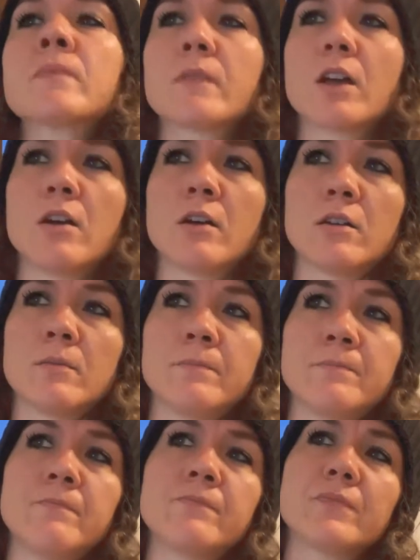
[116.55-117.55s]

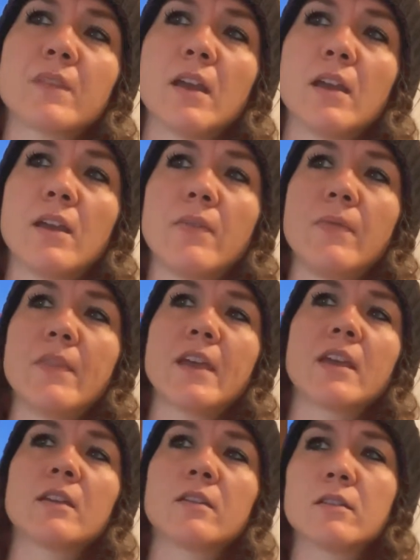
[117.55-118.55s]
And
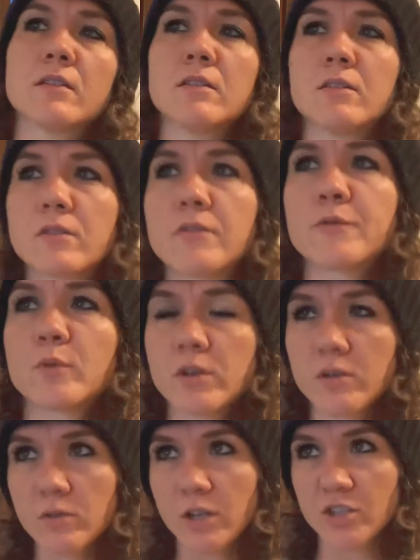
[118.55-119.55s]
then for
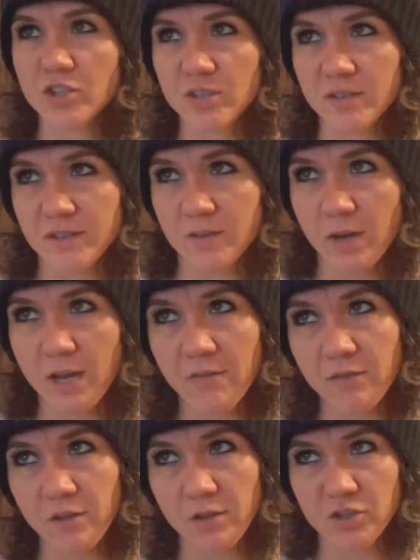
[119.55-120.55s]
your lunges, so I have
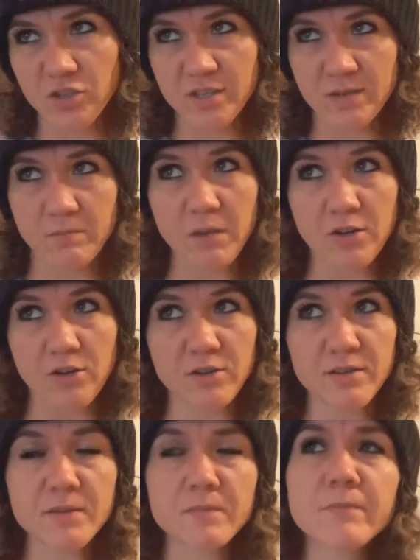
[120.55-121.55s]
the lunges in
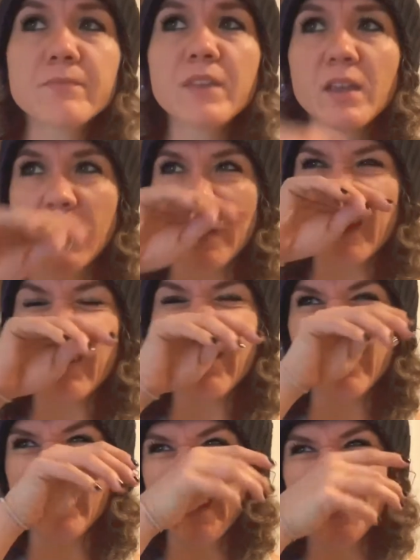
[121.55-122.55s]
meters. And if
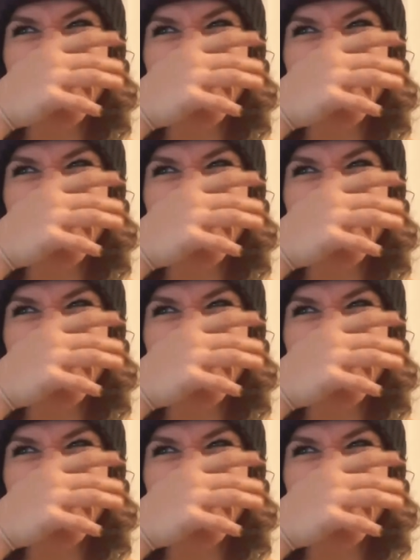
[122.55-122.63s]
you need to